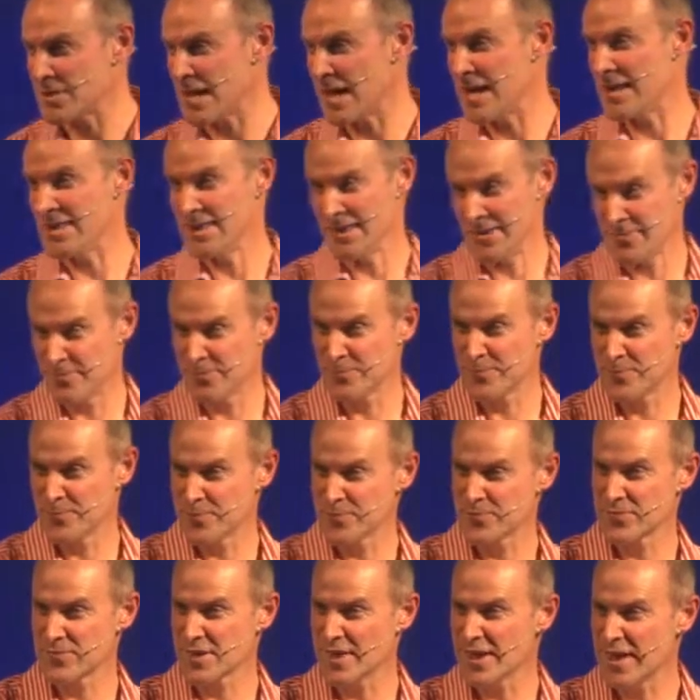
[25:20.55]
hidden.
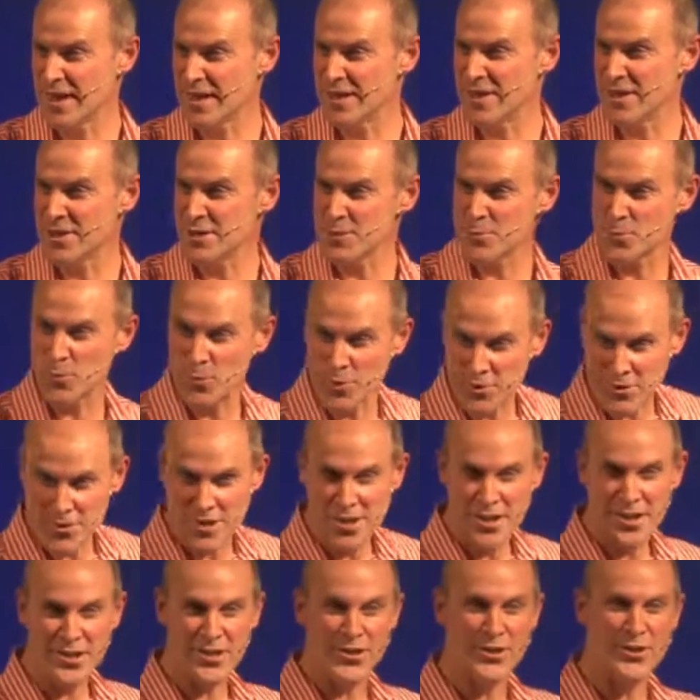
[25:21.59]
He knows what
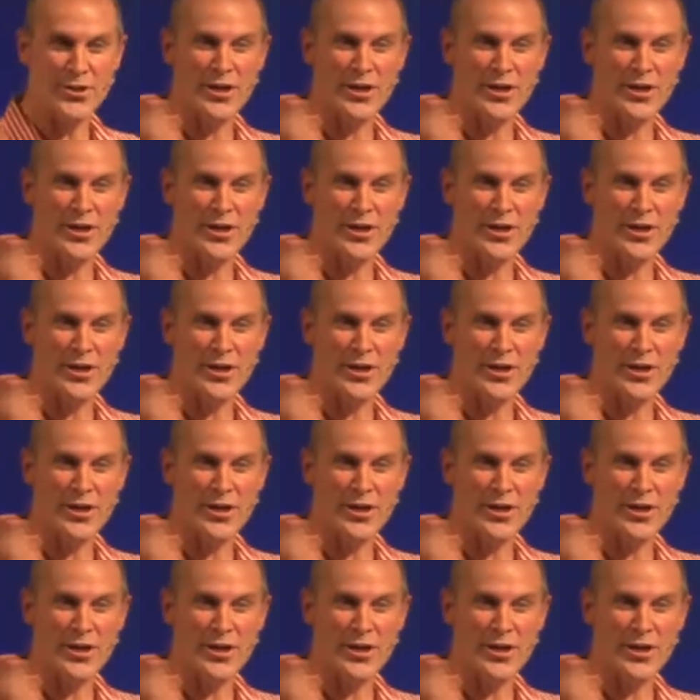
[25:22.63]
you